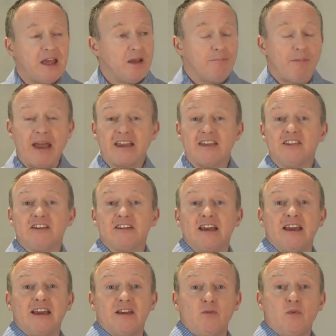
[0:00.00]
Back in the
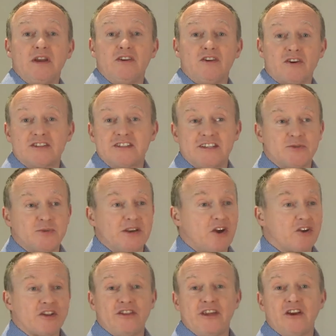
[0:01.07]
day, we nurses, we
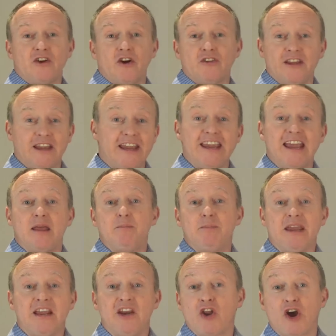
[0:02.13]
got a thing called the
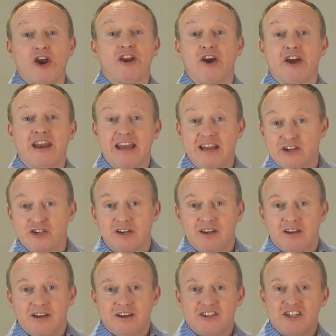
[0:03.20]
ENB 998,
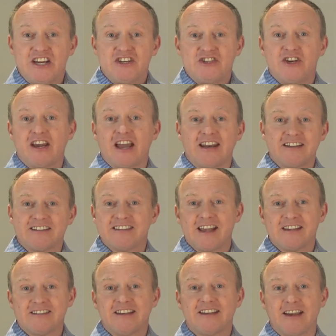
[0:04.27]
Teaching and
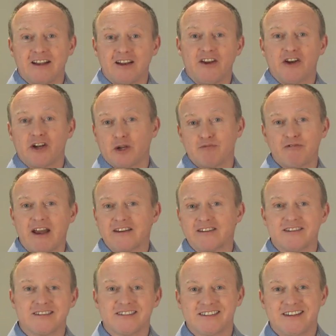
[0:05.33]
Assessing in Clinical
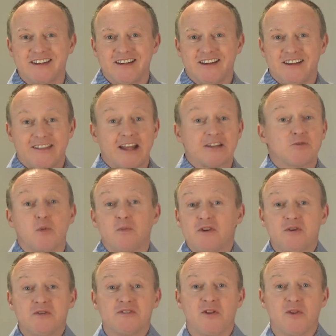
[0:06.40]
Practice. That's what we
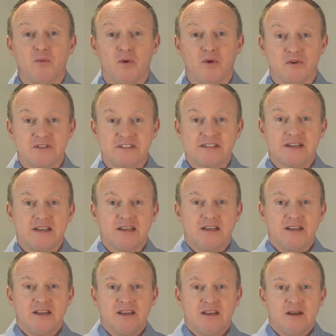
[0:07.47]
used on the wards.
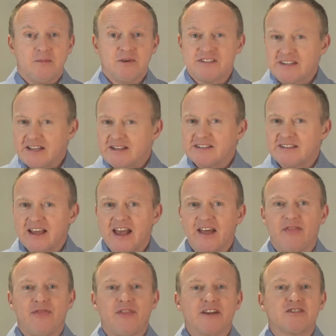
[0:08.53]
But since
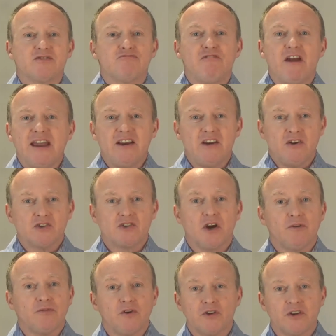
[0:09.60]
then, there's a range
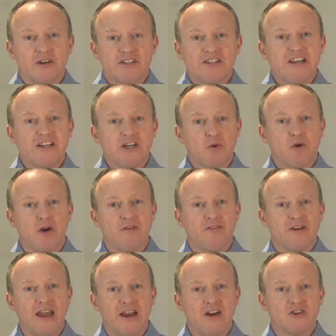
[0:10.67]
of other teaching
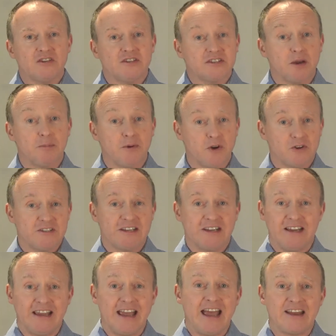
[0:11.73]
qualifications a person
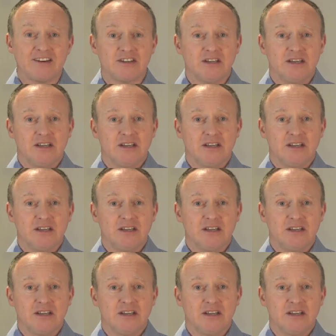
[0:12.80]
can get.